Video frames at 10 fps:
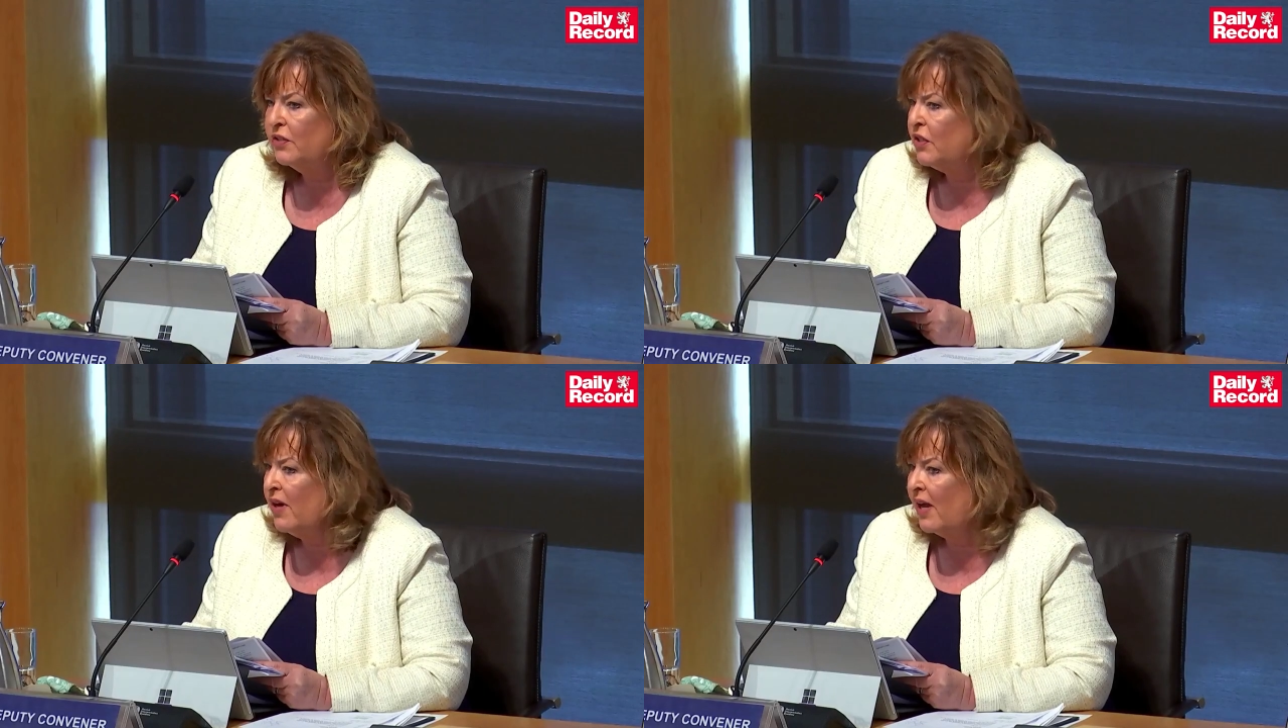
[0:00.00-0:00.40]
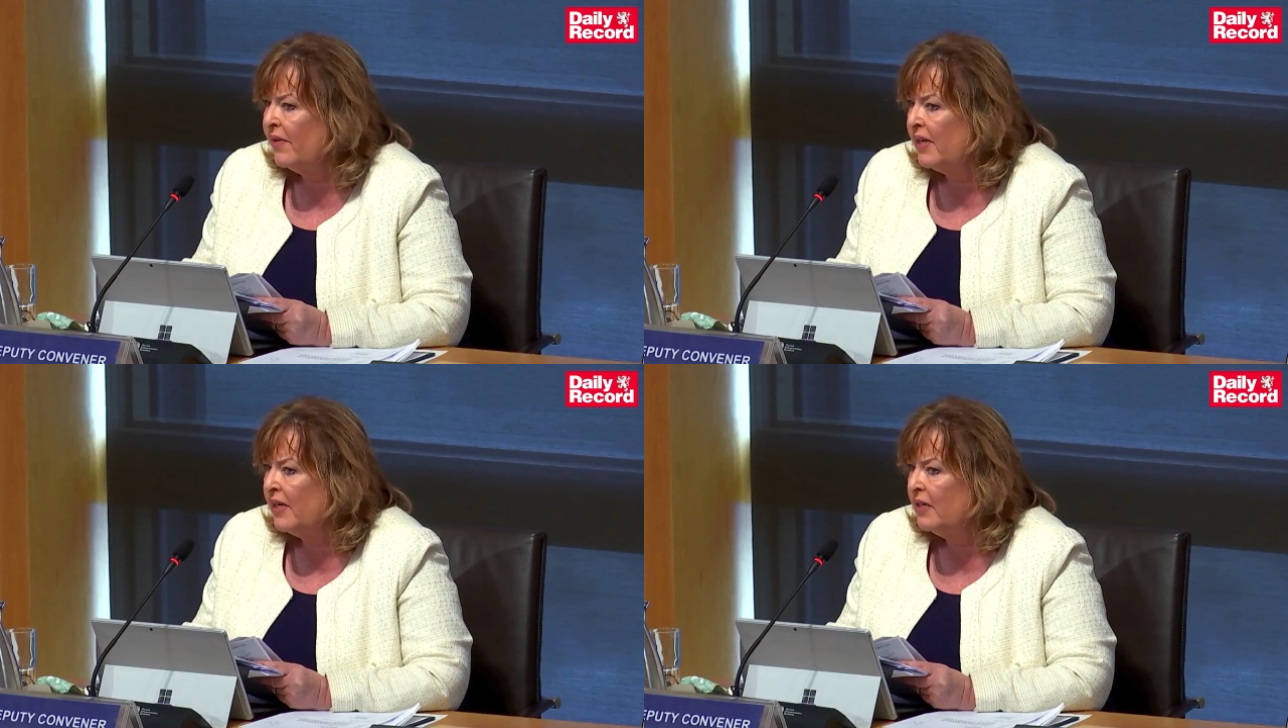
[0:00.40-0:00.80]
Do you have
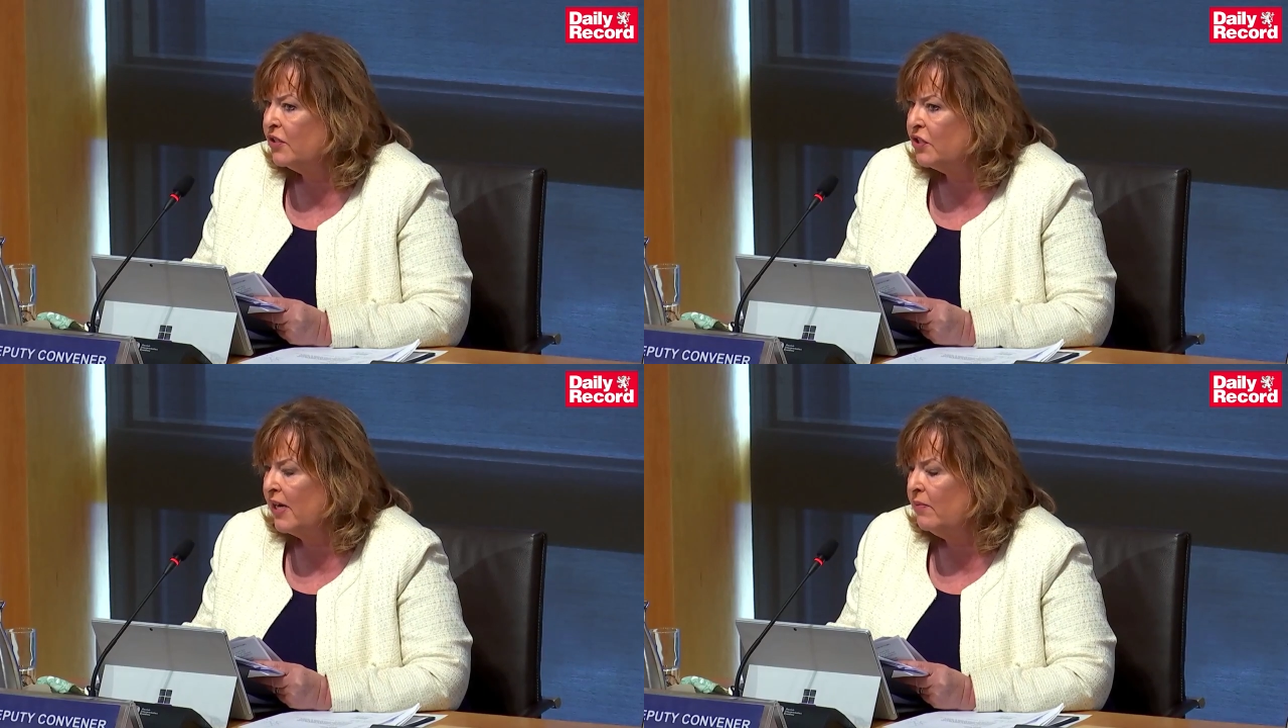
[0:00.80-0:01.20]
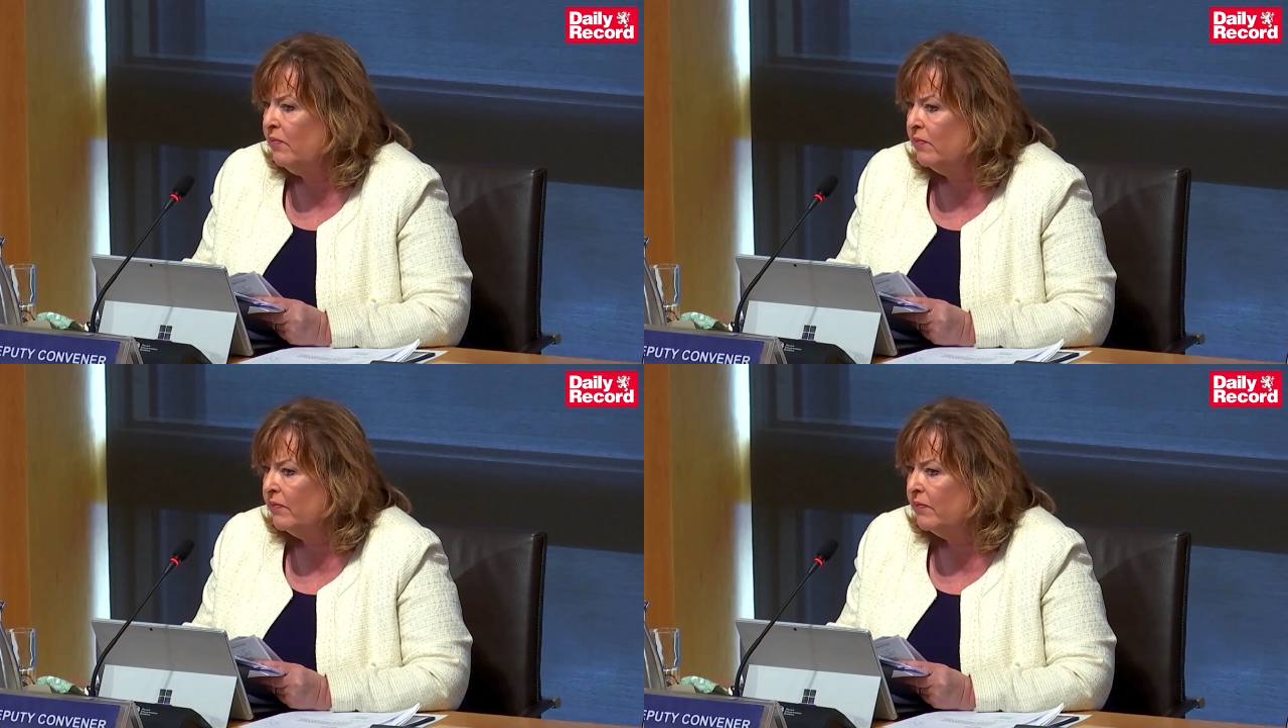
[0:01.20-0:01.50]
any shame?